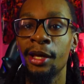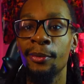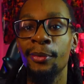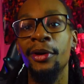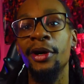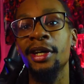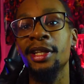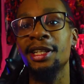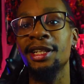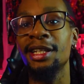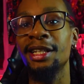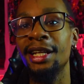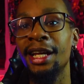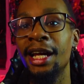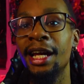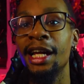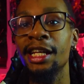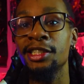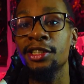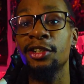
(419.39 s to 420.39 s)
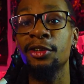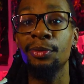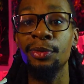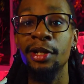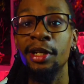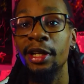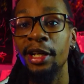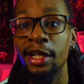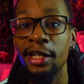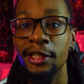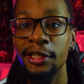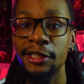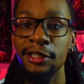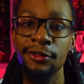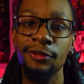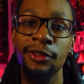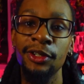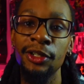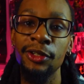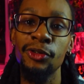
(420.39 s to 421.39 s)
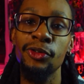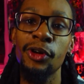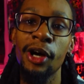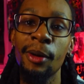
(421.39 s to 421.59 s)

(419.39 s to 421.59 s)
But other than that, that's gonna be the end of the video.